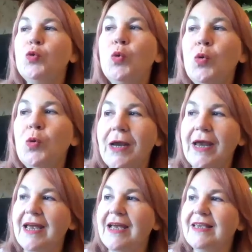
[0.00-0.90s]

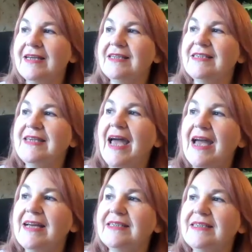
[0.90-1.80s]
story that
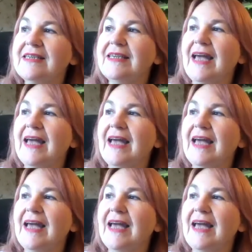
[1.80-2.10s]
says